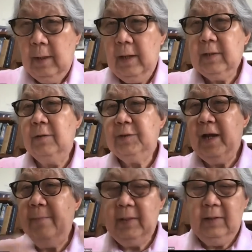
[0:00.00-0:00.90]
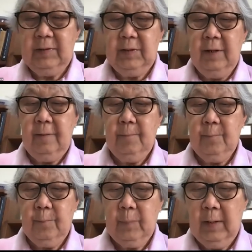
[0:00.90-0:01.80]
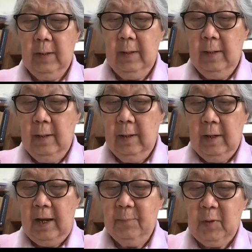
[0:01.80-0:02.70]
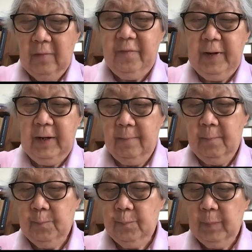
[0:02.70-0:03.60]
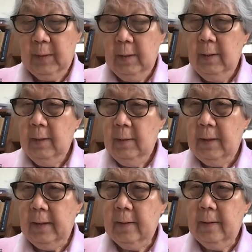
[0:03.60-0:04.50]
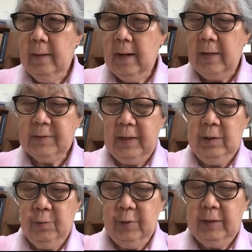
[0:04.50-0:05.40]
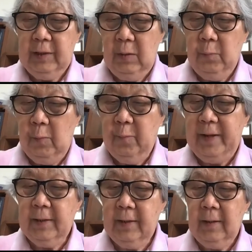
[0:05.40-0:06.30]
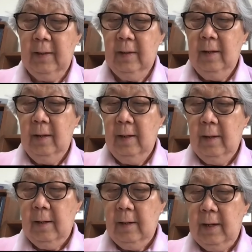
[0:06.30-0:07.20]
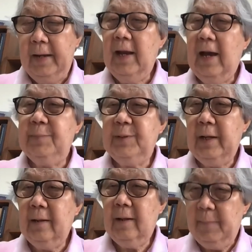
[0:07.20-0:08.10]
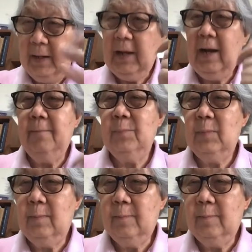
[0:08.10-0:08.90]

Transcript: as our chairman this year, I'm confident that ASEAN unity will weather any upset that may come.